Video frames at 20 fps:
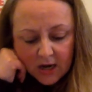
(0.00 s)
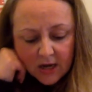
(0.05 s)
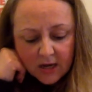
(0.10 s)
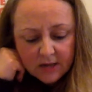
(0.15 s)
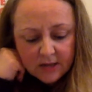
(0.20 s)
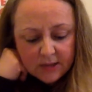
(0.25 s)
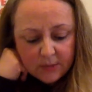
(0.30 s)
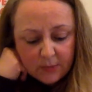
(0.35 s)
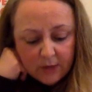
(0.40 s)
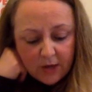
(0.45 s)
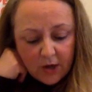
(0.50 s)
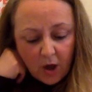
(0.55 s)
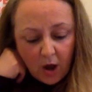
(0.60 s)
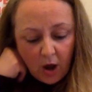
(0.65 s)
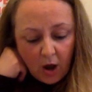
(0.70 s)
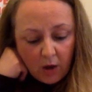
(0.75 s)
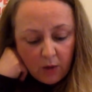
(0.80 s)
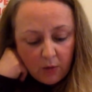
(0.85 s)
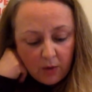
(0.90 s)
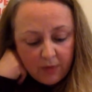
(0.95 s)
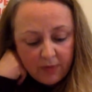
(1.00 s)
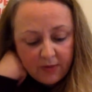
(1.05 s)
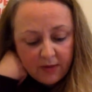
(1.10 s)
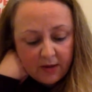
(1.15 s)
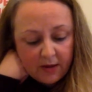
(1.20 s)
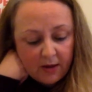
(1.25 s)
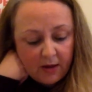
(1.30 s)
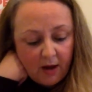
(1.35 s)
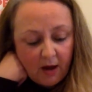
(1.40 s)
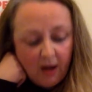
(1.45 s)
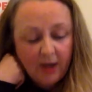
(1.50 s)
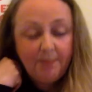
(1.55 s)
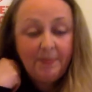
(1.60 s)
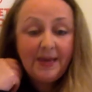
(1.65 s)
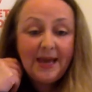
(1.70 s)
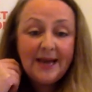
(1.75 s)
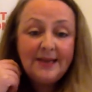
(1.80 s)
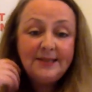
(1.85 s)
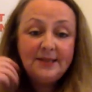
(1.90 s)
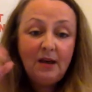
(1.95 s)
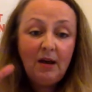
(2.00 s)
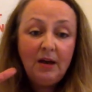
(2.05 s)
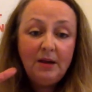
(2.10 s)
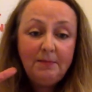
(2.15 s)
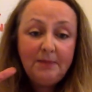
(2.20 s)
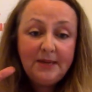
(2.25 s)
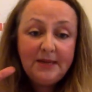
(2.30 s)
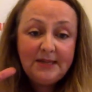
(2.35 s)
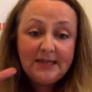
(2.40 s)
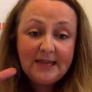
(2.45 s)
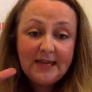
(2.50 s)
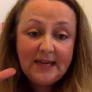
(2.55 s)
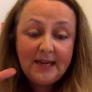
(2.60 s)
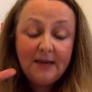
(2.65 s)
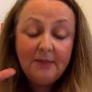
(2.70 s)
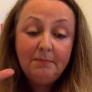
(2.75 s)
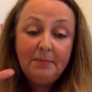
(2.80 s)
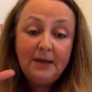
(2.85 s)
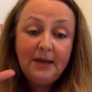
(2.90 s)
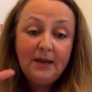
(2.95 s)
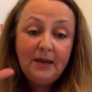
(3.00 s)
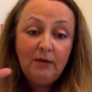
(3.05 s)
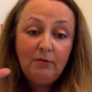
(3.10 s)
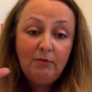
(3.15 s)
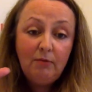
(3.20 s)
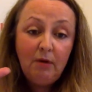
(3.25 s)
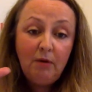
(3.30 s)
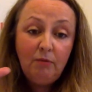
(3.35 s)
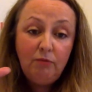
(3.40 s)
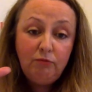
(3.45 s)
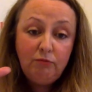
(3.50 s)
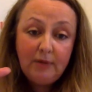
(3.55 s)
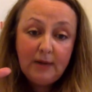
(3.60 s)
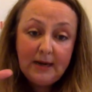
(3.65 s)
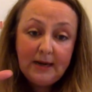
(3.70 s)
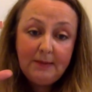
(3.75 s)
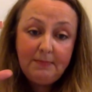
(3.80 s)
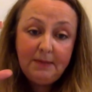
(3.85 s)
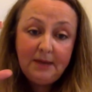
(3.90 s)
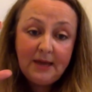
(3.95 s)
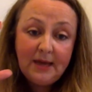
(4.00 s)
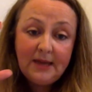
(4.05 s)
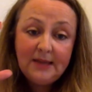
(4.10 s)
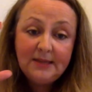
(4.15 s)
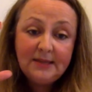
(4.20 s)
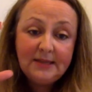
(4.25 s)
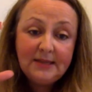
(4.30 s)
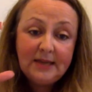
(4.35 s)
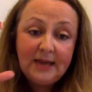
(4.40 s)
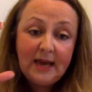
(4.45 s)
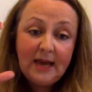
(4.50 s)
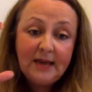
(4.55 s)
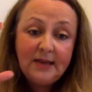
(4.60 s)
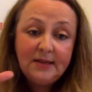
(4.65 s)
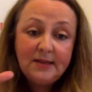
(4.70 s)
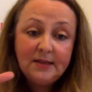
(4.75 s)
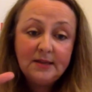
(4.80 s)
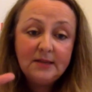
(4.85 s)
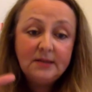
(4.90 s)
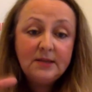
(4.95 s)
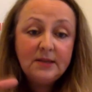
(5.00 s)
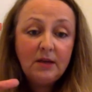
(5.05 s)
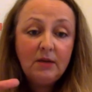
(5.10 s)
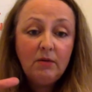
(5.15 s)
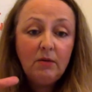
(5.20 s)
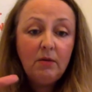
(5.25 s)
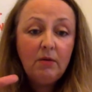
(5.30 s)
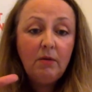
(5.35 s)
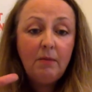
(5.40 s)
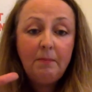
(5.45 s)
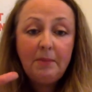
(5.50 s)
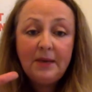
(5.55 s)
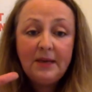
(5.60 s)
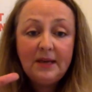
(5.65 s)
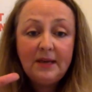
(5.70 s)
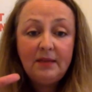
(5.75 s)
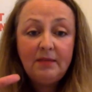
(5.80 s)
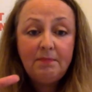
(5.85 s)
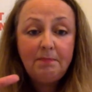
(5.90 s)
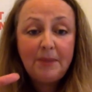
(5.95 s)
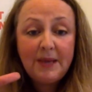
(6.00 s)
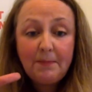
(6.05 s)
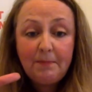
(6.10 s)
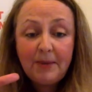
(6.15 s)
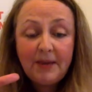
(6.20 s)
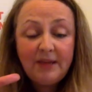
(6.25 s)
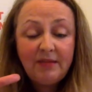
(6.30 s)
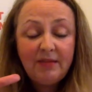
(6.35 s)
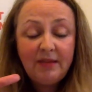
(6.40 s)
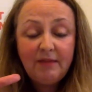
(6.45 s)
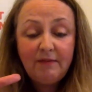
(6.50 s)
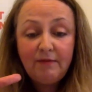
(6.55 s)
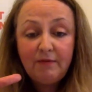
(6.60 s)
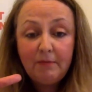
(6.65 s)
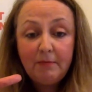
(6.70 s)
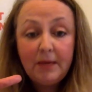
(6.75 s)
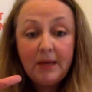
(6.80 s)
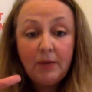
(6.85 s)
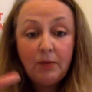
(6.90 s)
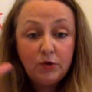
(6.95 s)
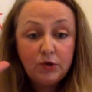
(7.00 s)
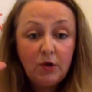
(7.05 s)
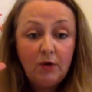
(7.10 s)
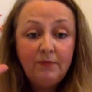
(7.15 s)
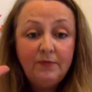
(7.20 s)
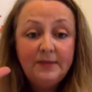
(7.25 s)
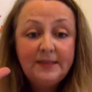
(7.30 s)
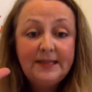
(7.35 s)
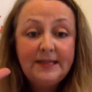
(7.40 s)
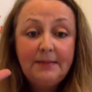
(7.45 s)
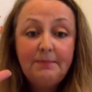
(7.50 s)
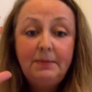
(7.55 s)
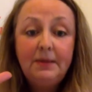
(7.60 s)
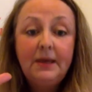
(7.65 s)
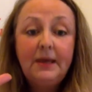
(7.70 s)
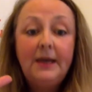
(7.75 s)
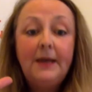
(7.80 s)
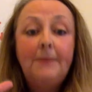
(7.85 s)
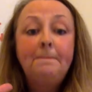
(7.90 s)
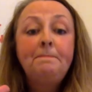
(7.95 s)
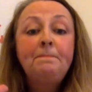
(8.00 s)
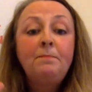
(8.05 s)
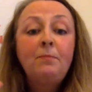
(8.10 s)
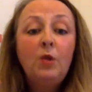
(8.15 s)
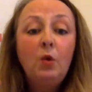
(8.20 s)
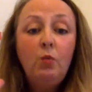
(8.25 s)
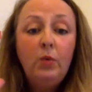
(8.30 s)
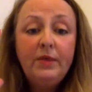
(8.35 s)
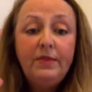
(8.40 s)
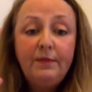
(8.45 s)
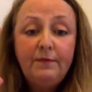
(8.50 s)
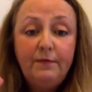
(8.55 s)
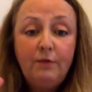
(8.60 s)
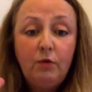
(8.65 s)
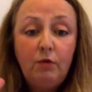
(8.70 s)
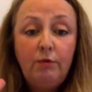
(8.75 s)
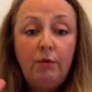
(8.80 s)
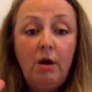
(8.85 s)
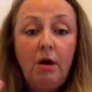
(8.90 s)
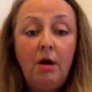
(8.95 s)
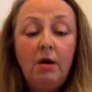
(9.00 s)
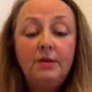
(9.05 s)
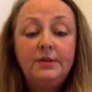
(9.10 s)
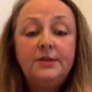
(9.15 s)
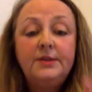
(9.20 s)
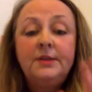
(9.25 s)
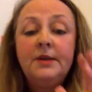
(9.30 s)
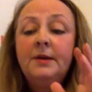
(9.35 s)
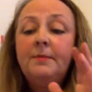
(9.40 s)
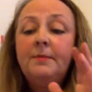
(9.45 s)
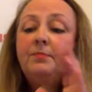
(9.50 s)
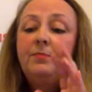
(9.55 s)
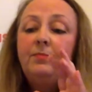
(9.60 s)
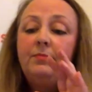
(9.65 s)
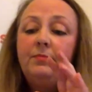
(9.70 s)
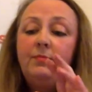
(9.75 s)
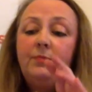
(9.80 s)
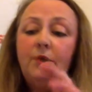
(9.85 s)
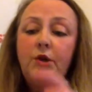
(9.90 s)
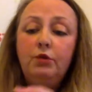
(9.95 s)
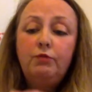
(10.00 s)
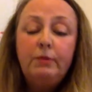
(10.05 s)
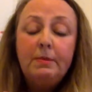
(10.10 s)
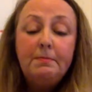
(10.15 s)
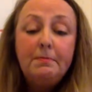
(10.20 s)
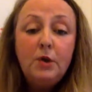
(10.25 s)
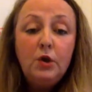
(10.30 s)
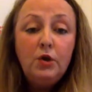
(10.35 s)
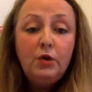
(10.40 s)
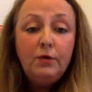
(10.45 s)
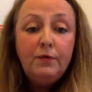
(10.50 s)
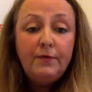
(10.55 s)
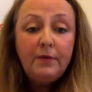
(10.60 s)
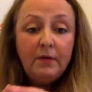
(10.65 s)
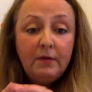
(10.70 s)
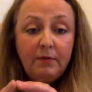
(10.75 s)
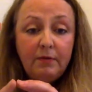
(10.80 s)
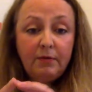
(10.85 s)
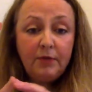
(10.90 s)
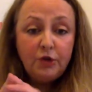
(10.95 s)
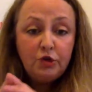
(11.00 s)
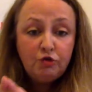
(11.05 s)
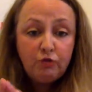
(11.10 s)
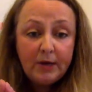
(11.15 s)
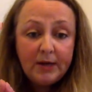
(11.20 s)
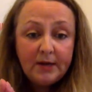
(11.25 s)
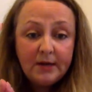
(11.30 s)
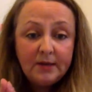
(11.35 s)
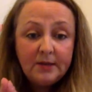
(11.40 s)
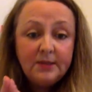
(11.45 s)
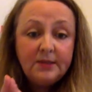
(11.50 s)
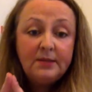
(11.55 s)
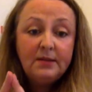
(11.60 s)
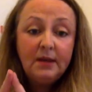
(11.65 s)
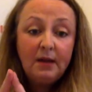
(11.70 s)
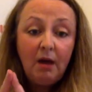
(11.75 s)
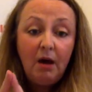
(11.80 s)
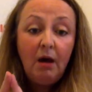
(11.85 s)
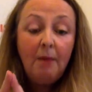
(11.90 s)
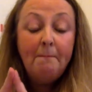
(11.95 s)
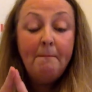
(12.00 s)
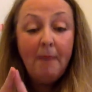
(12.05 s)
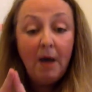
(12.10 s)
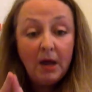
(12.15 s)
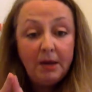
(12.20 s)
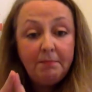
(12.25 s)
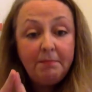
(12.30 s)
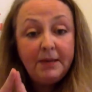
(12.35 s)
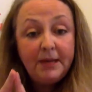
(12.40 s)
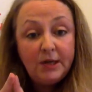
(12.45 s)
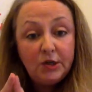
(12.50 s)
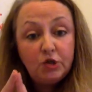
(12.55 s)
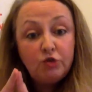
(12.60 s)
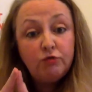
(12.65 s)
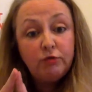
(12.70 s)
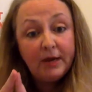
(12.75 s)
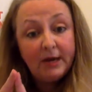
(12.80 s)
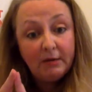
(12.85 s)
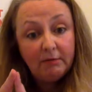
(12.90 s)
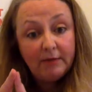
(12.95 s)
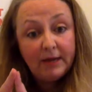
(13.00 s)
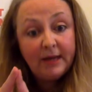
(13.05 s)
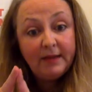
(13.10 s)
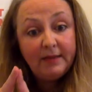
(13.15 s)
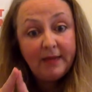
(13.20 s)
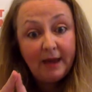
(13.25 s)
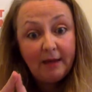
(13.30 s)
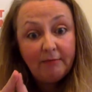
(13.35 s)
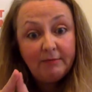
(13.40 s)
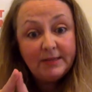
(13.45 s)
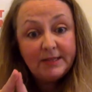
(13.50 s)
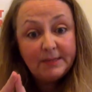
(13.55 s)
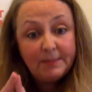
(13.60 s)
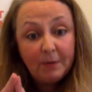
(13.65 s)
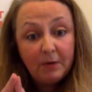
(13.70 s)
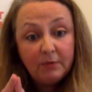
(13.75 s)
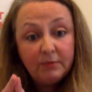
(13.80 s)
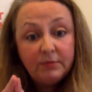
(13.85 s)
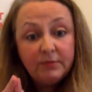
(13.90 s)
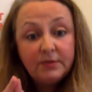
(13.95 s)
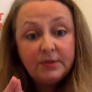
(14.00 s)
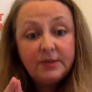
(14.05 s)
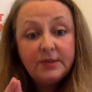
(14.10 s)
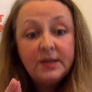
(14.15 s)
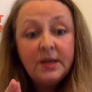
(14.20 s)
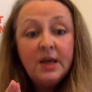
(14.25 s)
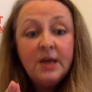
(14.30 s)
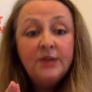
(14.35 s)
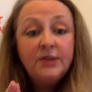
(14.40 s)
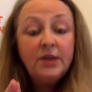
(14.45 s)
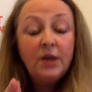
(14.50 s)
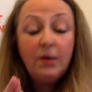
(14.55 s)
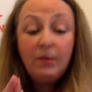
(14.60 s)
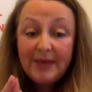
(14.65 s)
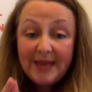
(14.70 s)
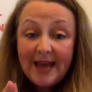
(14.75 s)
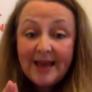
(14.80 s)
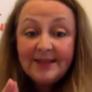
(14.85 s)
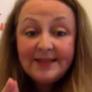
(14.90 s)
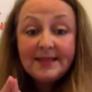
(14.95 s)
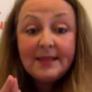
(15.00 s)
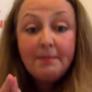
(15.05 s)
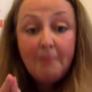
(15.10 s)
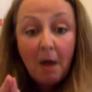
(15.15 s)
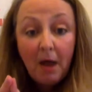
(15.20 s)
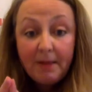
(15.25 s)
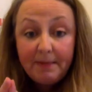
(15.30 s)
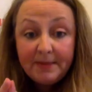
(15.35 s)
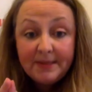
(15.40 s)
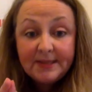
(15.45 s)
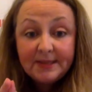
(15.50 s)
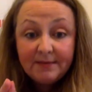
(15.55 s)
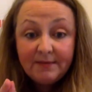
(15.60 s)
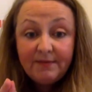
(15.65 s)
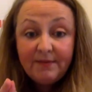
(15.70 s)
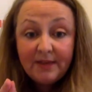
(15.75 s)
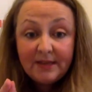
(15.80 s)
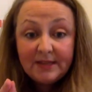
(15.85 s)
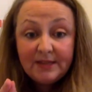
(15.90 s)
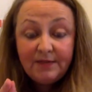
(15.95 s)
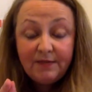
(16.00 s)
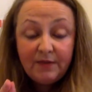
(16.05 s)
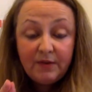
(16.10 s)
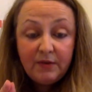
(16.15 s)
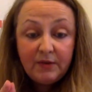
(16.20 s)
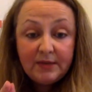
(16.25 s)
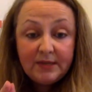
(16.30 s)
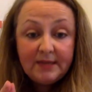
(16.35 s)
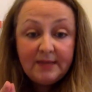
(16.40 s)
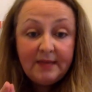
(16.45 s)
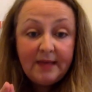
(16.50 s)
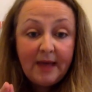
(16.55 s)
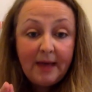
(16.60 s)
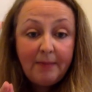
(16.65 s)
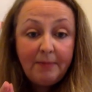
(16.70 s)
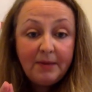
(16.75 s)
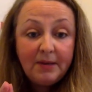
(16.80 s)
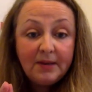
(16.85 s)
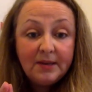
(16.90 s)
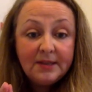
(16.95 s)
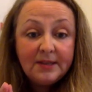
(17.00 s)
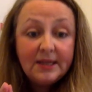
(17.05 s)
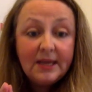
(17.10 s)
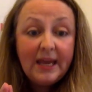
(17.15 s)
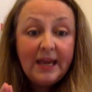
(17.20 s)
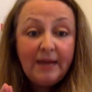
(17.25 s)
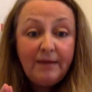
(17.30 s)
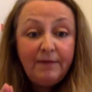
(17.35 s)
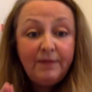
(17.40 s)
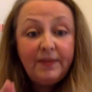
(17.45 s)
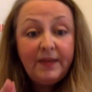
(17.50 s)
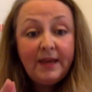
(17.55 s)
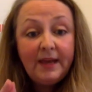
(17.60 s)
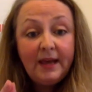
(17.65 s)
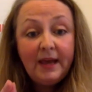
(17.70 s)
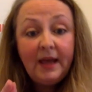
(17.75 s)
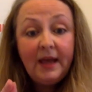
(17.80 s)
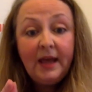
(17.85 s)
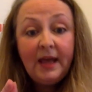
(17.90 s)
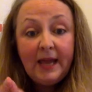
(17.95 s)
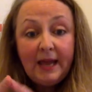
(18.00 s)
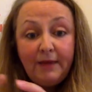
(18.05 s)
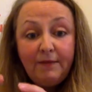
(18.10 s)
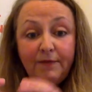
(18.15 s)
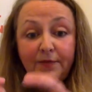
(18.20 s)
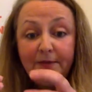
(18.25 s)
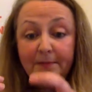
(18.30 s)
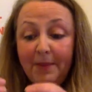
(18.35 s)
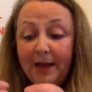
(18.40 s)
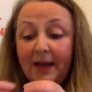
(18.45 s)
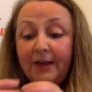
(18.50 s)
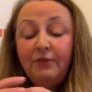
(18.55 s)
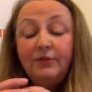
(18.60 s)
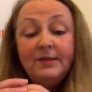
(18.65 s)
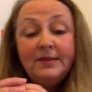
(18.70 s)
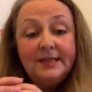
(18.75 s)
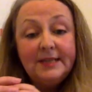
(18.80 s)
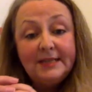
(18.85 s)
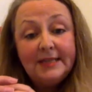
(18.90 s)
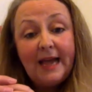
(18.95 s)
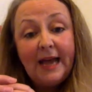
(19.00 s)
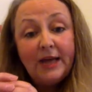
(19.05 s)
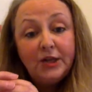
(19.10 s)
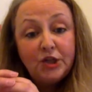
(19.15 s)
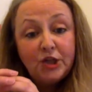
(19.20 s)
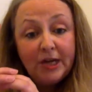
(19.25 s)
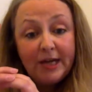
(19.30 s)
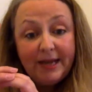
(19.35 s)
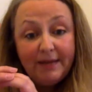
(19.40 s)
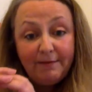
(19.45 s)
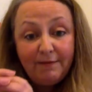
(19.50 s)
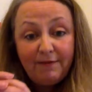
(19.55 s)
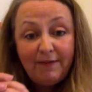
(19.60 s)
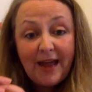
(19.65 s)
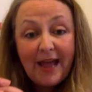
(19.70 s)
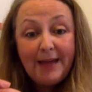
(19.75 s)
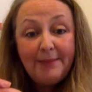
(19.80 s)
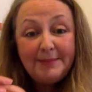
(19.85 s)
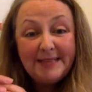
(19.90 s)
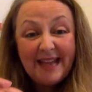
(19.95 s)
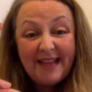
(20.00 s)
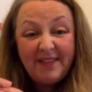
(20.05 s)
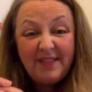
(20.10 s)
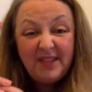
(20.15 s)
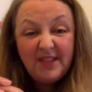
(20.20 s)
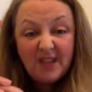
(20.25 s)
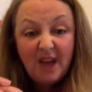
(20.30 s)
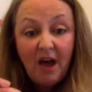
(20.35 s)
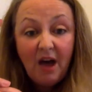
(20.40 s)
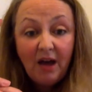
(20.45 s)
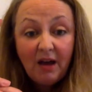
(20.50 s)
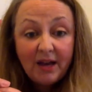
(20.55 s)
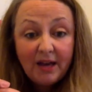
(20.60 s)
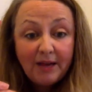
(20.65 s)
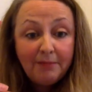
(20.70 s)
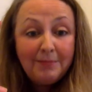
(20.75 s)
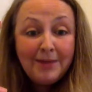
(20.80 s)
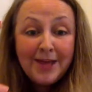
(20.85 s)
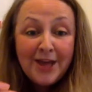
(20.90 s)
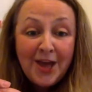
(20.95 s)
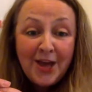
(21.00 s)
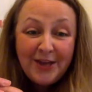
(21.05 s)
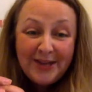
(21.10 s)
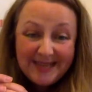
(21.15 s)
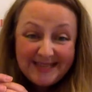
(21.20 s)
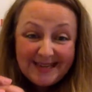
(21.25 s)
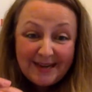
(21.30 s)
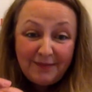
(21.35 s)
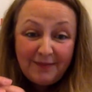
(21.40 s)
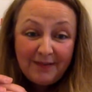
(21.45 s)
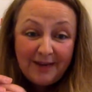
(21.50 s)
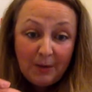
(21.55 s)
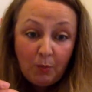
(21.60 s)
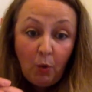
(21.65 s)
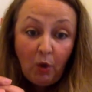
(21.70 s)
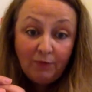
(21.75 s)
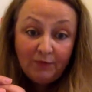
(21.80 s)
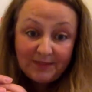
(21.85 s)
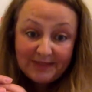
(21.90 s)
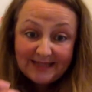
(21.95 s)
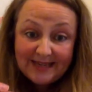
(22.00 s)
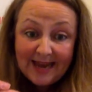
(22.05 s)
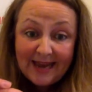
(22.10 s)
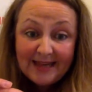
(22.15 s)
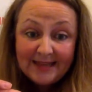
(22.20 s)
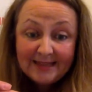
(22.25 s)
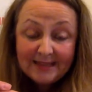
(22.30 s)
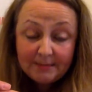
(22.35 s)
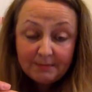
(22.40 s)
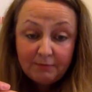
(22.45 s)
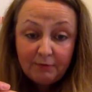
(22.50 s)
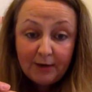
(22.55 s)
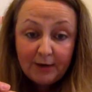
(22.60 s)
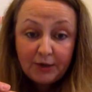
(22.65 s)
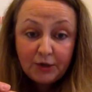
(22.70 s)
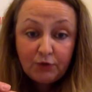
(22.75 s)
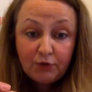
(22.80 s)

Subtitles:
So we know that IBS, IBD can be a really big instigator. So a big thing for me would obviously be with the 4 R's, you remove the triggers that might be triggering that response. So yes, there might be some fatty foods in there, because if the pancreas is actually inflamed at the time, you definitely want to take some pressure